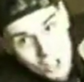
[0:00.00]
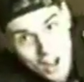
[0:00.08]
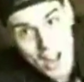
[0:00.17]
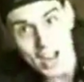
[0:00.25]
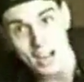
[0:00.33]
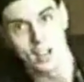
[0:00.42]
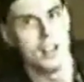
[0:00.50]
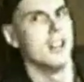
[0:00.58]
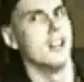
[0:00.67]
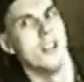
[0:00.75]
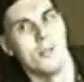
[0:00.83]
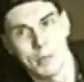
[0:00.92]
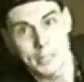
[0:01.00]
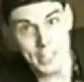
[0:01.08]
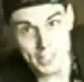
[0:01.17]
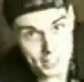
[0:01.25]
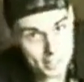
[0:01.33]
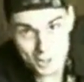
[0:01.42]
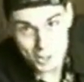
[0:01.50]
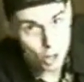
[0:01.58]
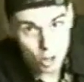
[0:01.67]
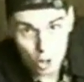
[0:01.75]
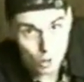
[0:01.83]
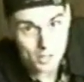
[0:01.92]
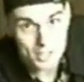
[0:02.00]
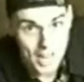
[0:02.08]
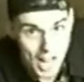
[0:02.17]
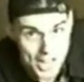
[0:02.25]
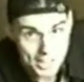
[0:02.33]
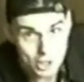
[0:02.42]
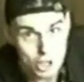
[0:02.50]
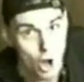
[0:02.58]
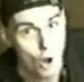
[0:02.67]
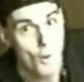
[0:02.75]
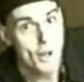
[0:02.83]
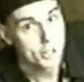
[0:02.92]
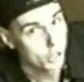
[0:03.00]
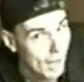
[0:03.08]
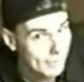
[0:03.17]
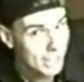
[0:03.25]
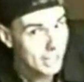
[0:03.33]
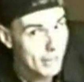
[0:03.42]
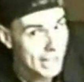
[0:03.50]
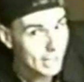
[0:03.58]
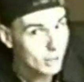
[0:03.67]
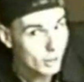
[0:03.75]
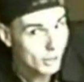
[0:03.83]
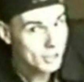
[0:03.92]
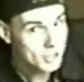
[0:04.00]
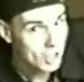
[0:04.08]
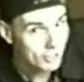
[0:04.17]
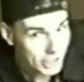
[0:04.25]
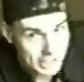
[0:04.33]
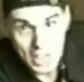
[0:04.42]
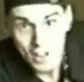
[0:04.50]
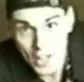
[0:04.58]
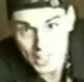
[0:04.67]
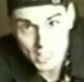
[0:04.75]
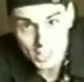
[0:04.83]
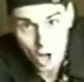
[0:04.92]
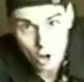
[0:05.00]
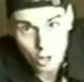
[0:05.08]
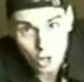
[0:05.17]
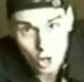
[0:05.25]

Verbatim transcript: gray. This is So Cool Science show. So I'm going to make a lunar surface that's so